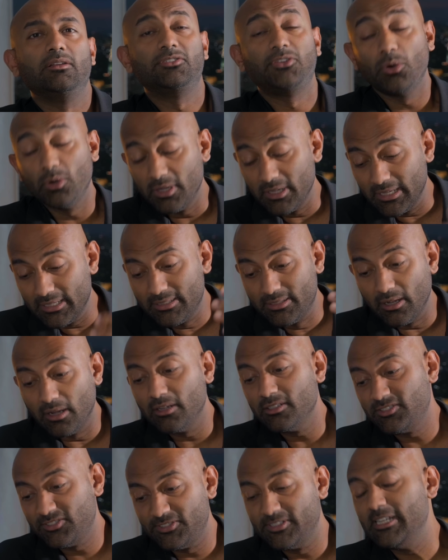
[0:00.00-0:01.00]
So it
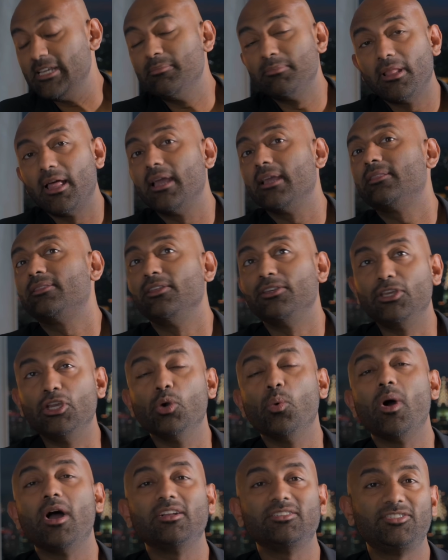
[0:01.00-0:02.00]
does seem like the
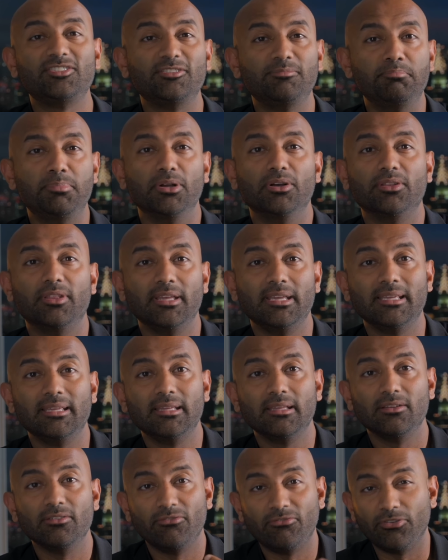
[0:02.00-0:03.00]
U S is
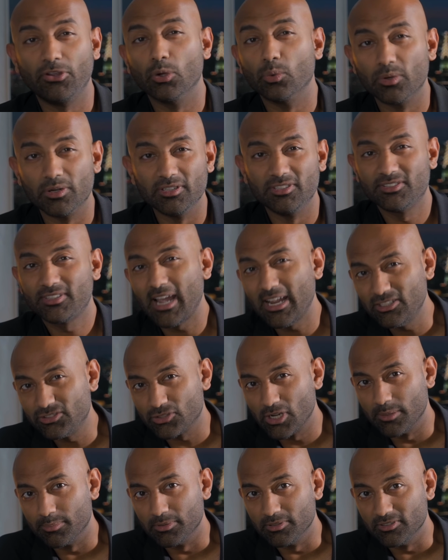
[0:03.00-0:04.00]
building fewer
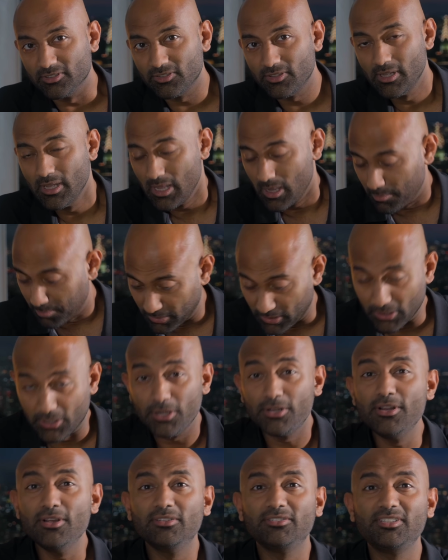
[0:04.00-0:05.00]
skyscrapers. But the
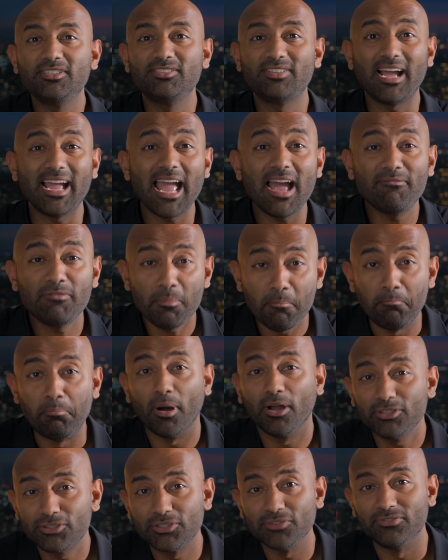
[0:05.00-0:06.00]
good news is I have a
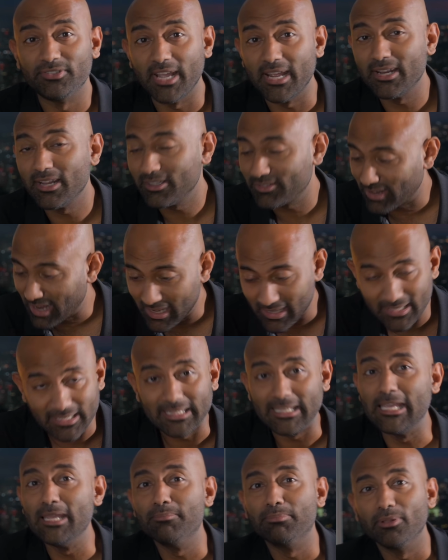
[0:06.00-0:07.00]
bunch of data that I can
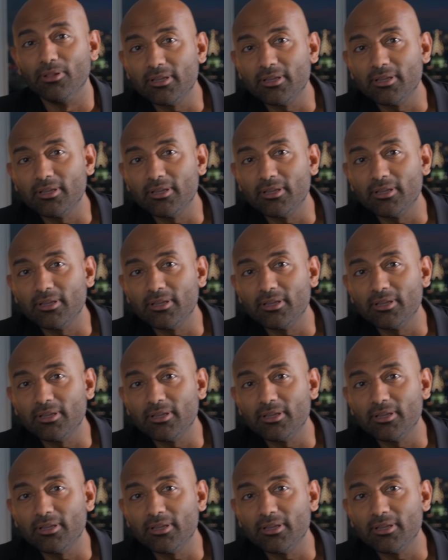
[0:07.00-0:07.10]
keep